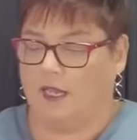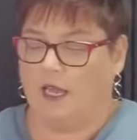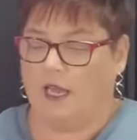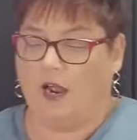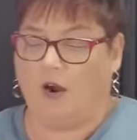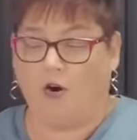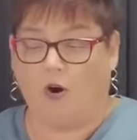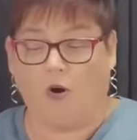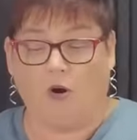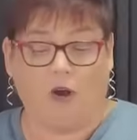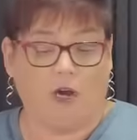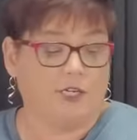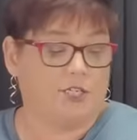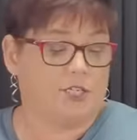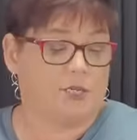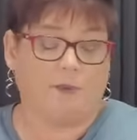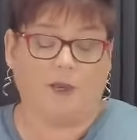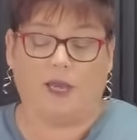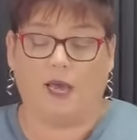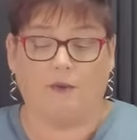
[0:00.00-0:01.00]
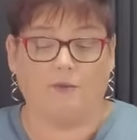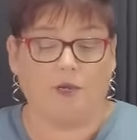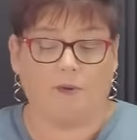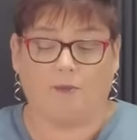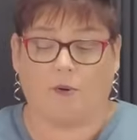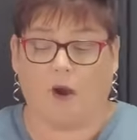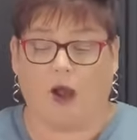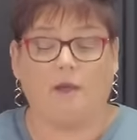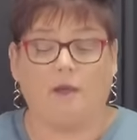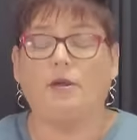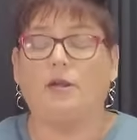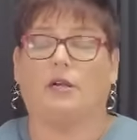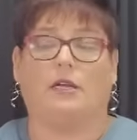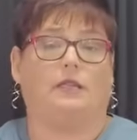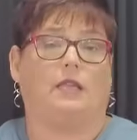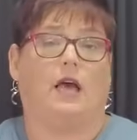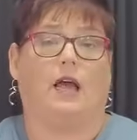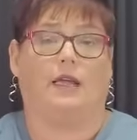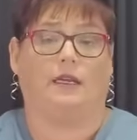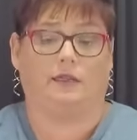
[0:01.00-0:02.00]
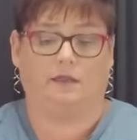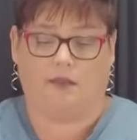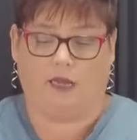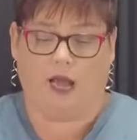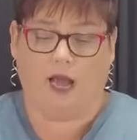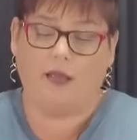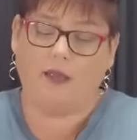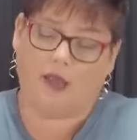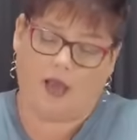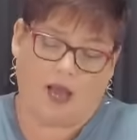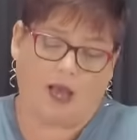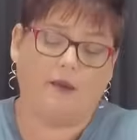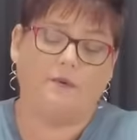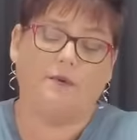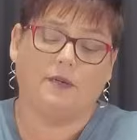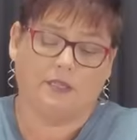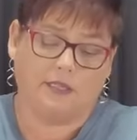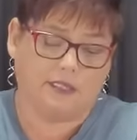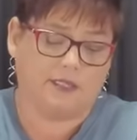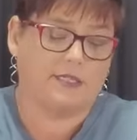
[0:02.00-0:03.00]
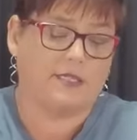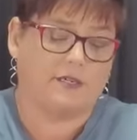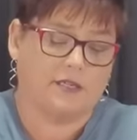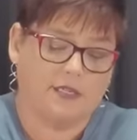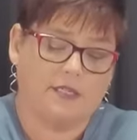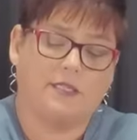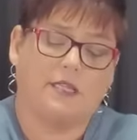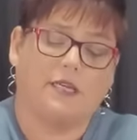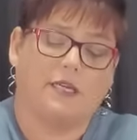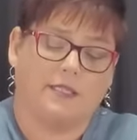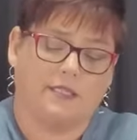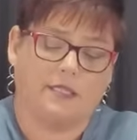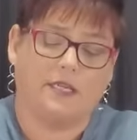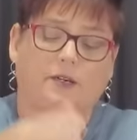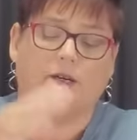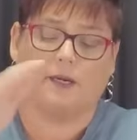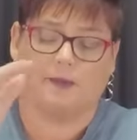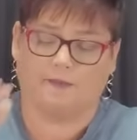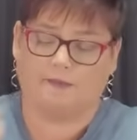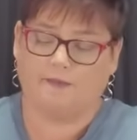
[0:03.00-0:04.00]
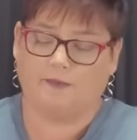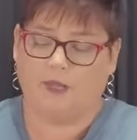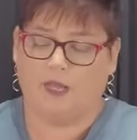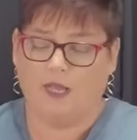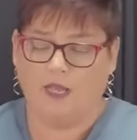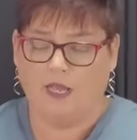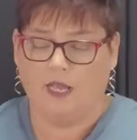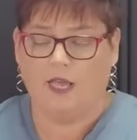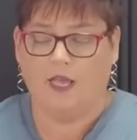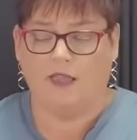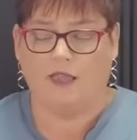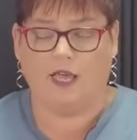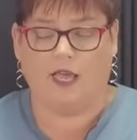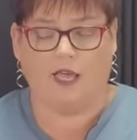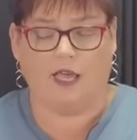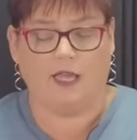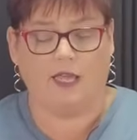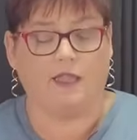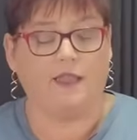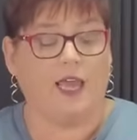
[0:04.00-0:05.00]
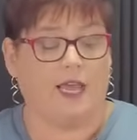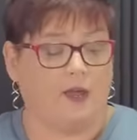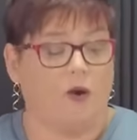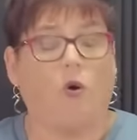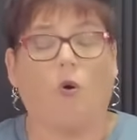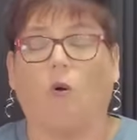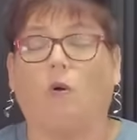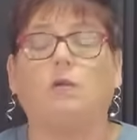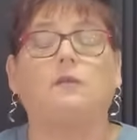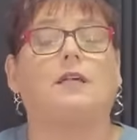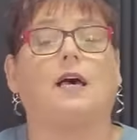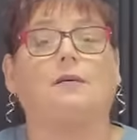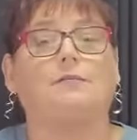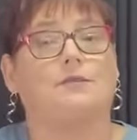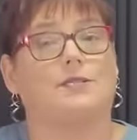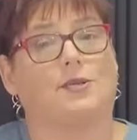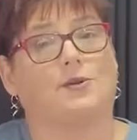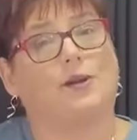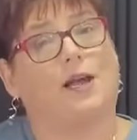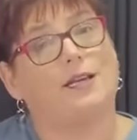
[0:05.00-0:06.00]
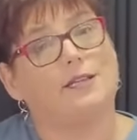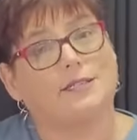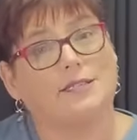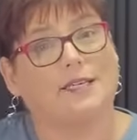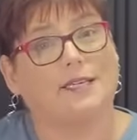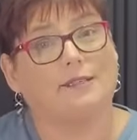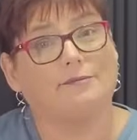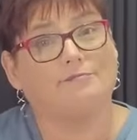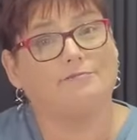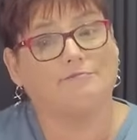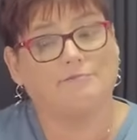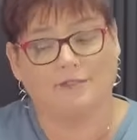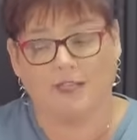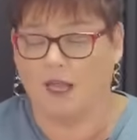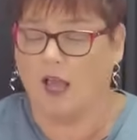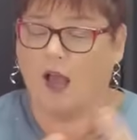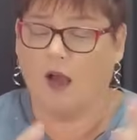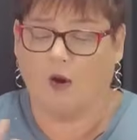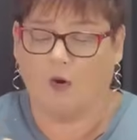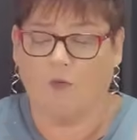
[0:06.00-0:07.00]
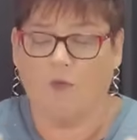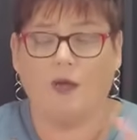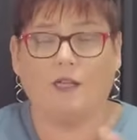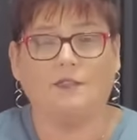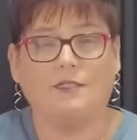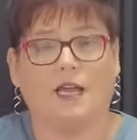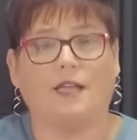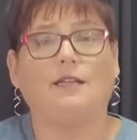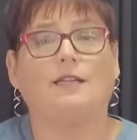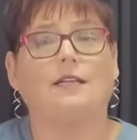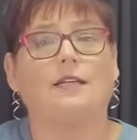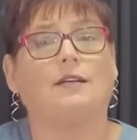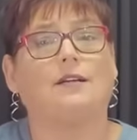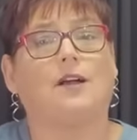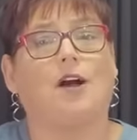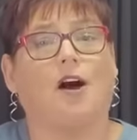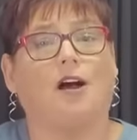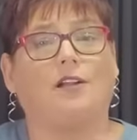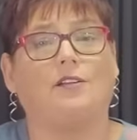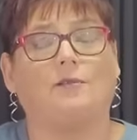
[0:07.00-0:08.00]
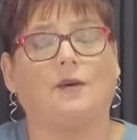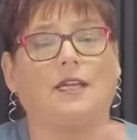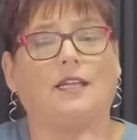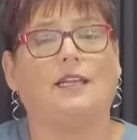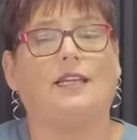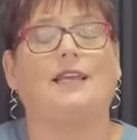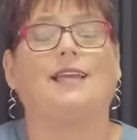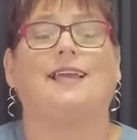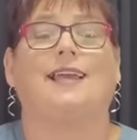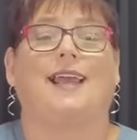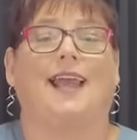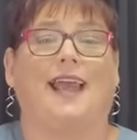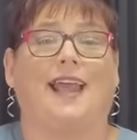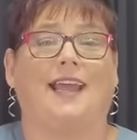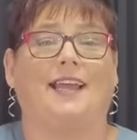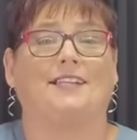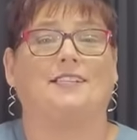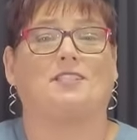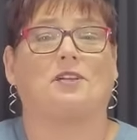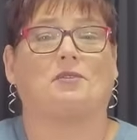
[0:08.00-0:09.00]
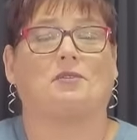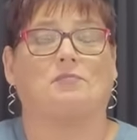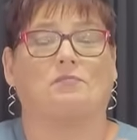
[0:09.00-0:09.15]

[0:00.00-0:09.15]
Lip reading: or to become your primary line. I would seriously consider it. They hold up so nicely. Well done, Conwin, and